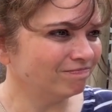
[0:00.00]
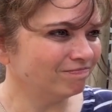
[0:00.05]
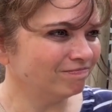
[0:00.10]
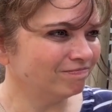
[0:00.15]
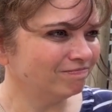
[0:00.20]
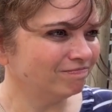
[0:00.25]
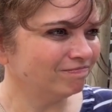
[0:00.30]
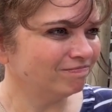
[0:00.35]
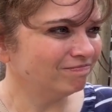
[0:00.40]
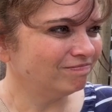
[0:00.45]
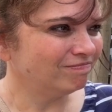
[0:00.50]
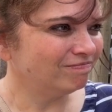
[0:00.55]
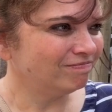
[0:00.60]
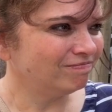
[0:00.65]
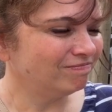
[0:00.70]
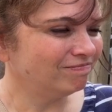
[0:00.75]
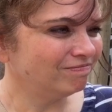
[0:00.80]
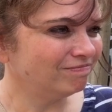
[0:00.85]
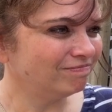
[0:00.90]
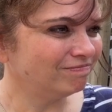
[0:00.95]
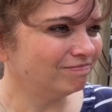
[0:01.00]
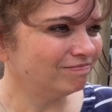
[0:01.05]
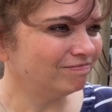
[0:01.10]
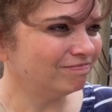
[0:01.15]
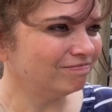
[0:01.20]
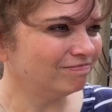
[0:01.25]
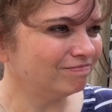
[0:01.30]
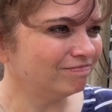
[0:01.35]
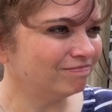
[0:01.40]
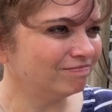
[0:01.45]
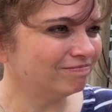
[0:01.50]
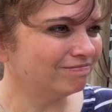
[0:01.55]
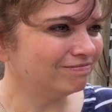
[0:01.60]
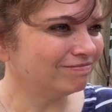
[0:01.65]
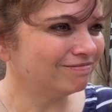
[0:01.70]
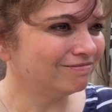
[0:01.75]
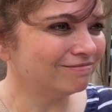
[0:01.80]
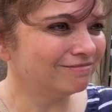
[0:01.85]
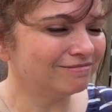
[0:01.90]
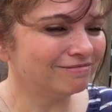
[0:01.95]

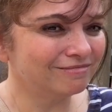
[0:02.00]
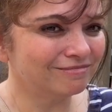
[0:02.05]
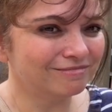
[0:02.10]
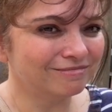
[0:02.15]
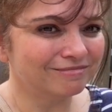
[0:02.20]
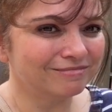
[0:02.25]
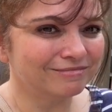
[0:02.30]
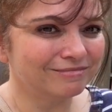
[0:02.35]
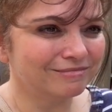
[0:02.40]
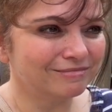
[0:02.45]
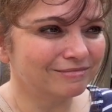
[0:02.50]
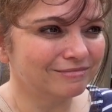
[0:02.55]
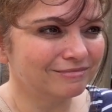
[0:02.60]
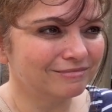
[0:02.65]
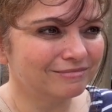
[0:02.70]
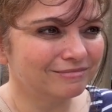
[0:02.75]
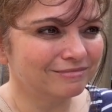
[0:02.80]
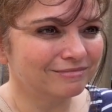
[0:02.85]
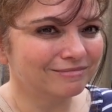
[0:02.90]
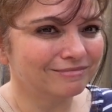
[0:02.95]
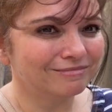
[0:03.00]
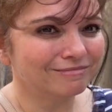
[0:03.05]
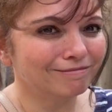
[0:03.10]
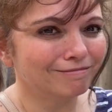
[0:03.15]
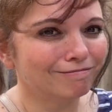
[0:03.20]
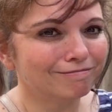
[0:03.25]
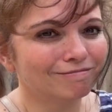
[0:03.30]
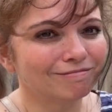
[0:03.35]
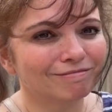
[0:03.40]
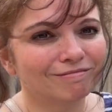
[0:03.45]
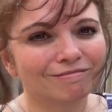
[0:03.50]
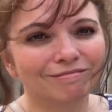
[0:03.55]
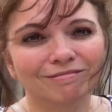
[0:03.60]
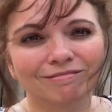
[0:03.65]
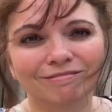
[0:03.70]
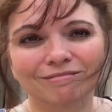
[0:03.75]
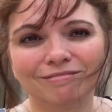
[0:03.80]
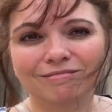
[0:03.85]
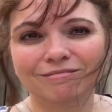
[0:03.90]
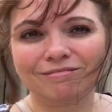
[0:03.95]

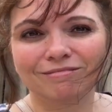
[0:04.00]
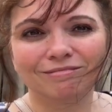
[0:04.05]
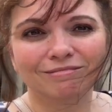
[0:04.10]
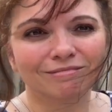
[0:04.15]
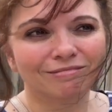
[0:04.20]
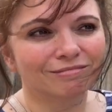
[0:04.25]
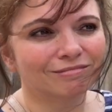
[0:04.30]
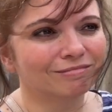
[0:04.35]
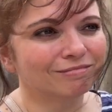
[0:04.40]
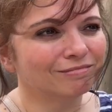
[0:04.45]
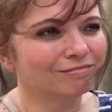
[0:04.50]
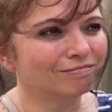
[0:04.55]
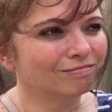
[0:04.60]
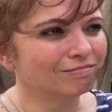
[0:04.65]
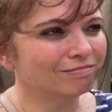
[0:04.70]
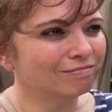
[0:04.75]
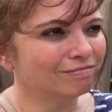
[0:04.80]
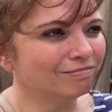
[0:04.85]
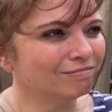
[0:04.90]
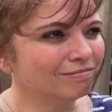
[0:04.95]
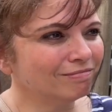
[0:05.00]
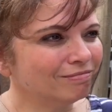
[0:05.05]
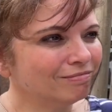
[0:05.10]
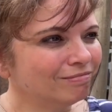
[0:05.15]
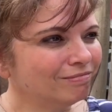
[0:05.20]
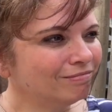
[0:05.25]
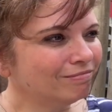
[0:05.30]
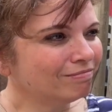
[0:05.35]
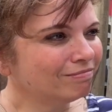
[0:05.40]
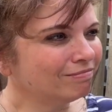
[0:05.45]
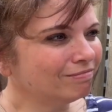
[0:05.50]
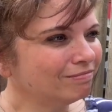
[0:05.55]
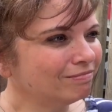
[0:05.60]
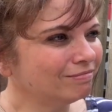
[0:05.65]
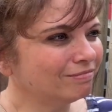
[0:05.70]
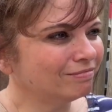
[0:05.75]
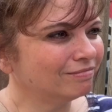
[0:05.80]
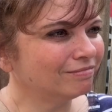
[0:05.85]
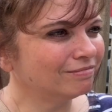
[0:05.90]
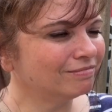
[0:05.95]

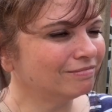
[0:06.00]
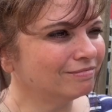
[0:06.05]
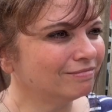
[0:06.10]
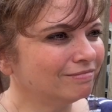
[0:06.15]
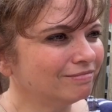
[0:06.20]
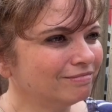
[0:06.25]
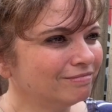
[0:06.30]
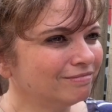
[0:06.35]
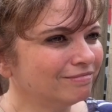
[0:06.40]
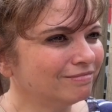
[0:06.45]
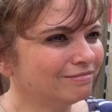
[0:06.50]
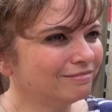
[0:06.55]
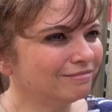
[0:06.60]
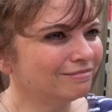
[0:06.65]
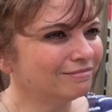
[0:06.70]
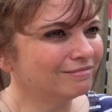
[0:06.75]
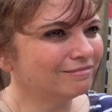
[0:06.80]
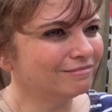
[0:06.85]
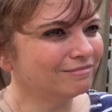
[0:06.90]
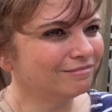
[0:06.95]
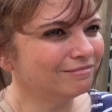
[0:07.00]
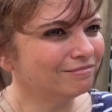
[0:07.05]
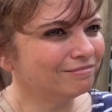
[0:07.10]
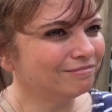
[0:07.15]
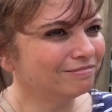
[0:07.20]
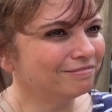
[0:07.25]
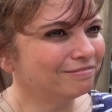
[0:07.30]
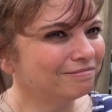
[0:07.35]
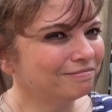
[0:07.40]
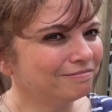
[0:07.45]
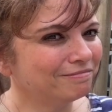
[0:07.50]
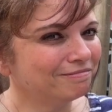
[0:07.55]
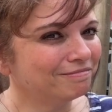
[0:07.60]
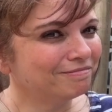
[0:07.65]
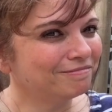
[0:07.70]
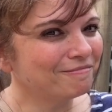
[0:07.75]
No words are spoken by the person on screen.